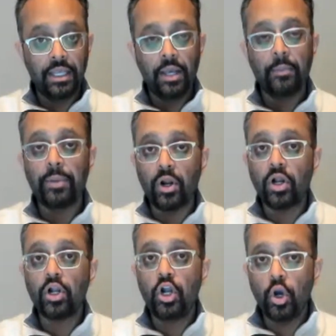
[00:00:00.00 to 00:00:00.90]
but our
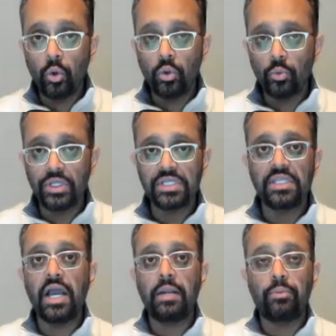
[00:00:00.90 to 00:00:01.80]
goal was
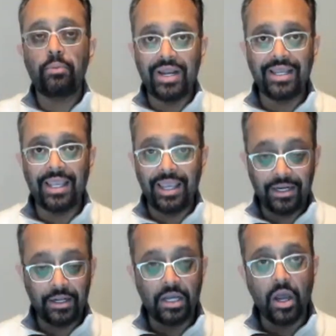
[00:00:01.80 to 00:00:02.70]
not predicated
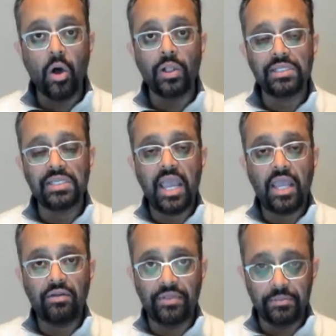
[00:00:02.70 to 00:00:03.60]
on all 10
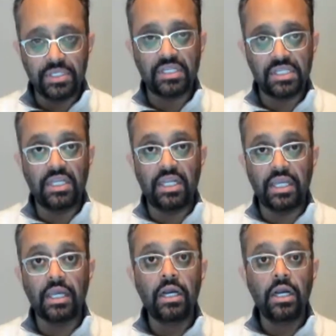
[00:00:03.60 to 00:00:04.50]
of them succeeding.
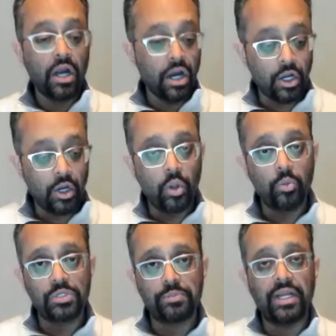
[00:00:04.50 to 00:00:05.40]
Our goal
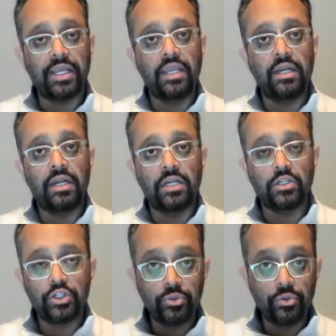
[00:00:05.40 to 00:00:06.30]
was predicated on
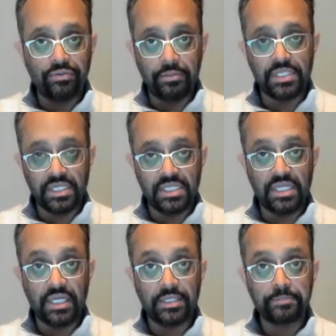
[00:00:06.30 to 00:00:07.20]
2 of them succeeding.